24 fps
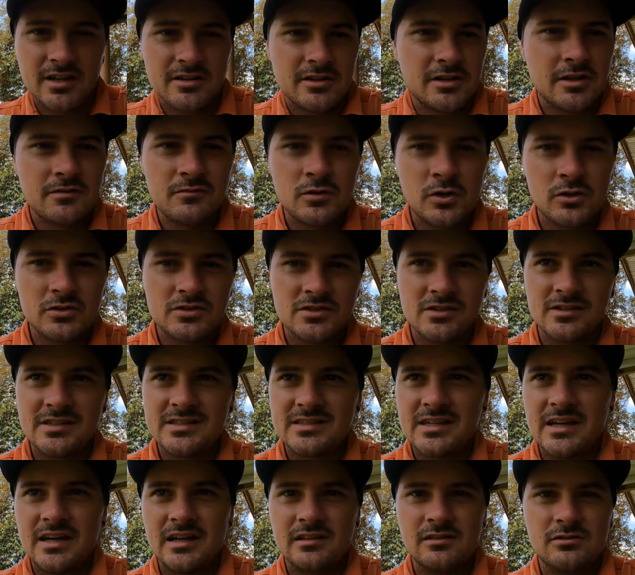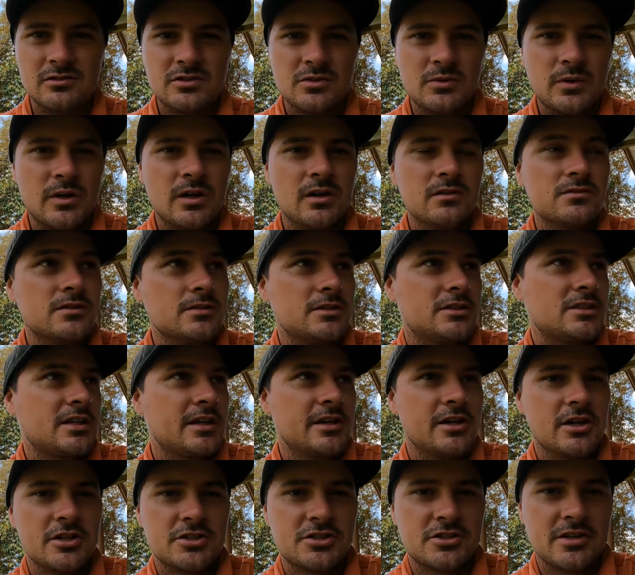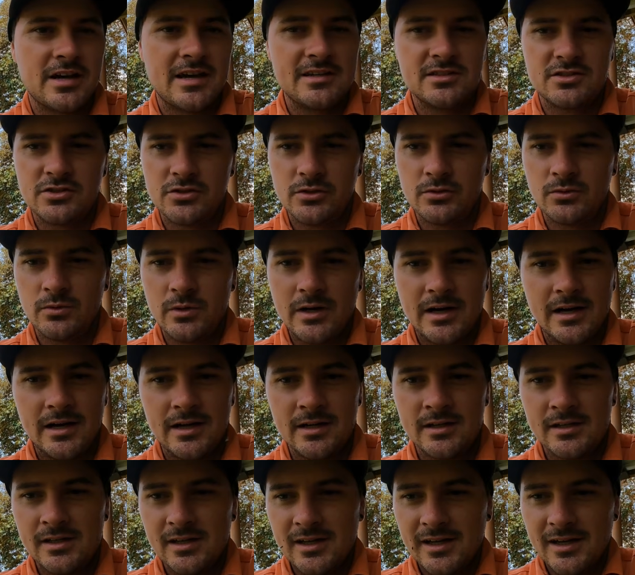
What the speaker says: I don't even know what size they are, little 12s. I'm just going to go straight to